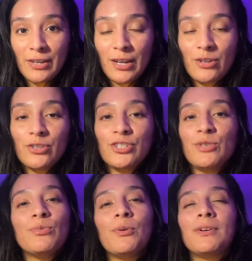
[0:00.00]
energy
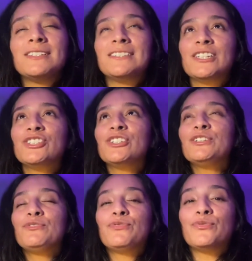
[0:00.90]
will
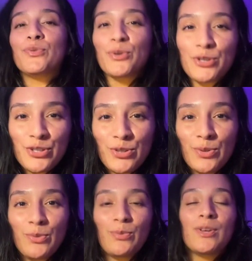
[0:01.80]
essentially force
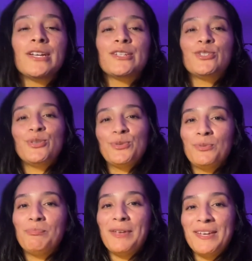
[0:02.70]
you to
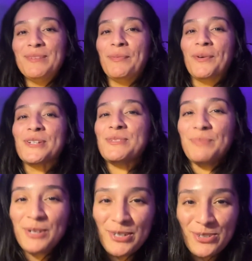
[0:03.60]
be more
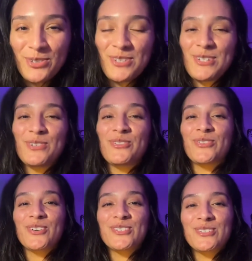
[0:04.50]
spiritual. It's going to
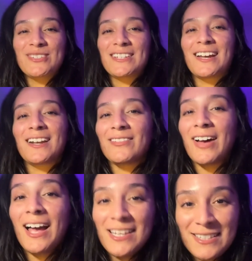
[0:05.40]
force you to kind of
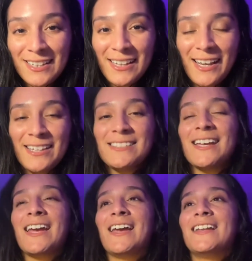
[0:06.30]
isolate
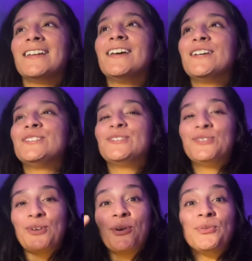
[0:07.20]
and to
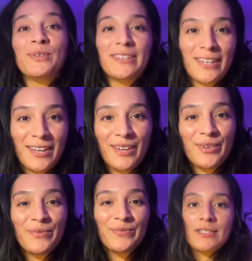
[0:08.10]
go
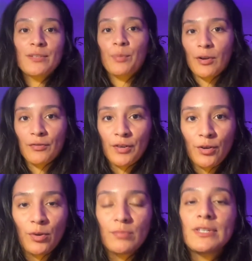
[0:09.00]
within. This is a perfect
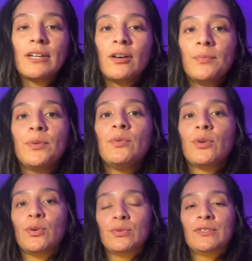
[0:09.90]
home to help you
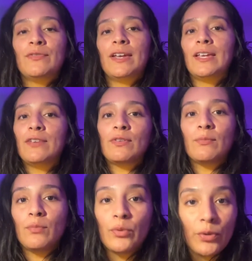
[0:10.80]
cultivate even
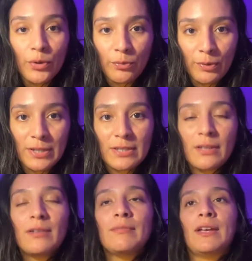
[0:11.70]
more
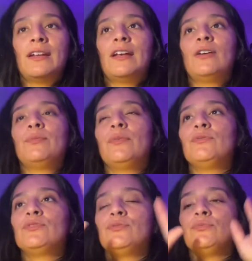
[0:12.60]
wisdom and help you
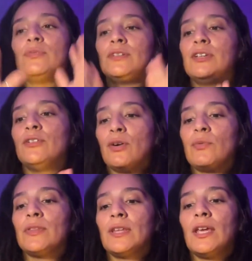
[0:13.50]
to really go
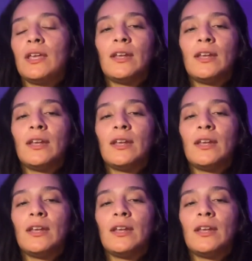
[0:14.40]
within